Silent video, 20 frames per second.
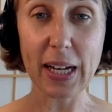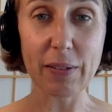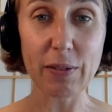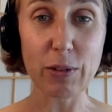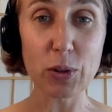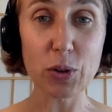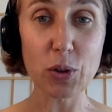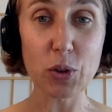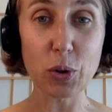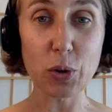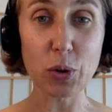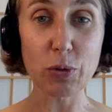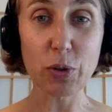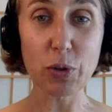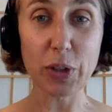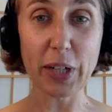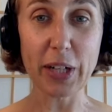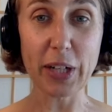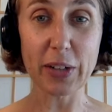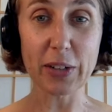I've used Doodle for
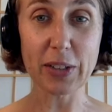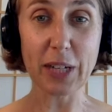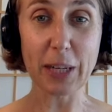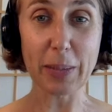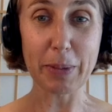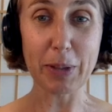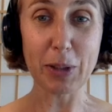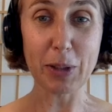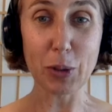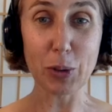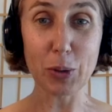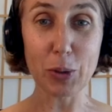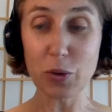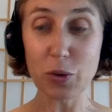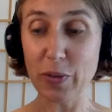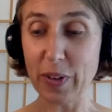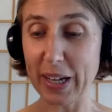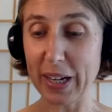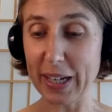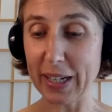years and I'm a huge
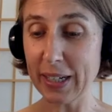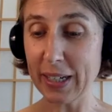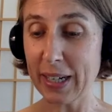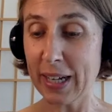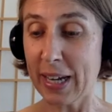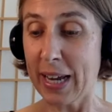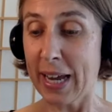fan.